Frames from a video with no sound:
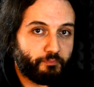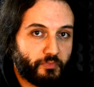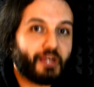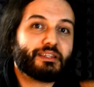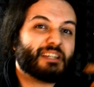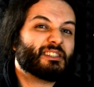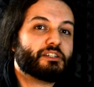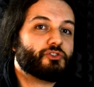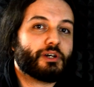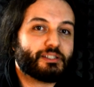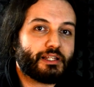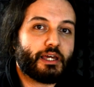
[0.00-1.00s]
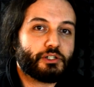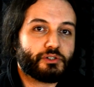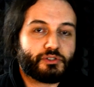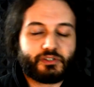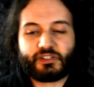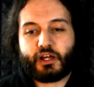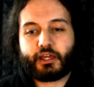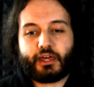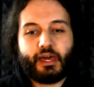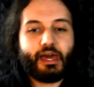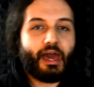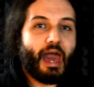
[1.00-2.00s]
that, that's the translation, so it's like
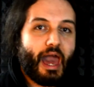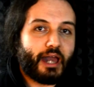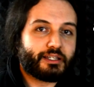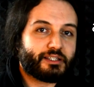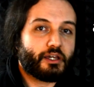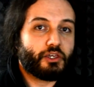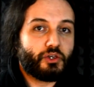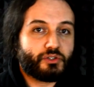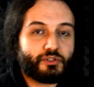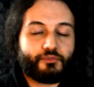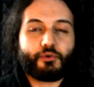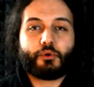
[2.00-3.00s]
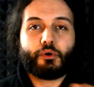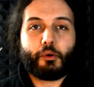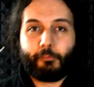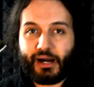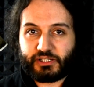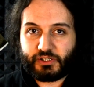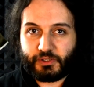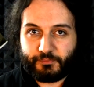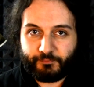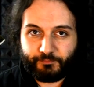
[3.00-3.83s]
axe used for battle.